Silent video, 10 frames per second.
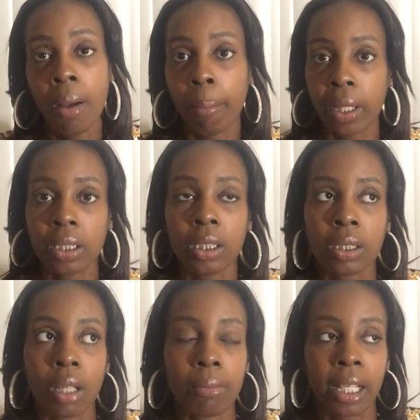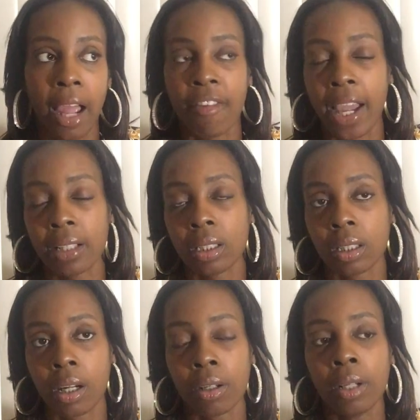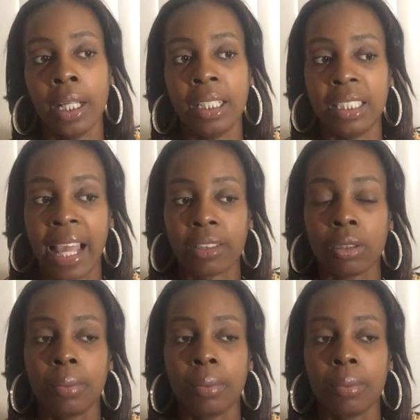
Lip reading: But it's just something that I've had to learn naturally,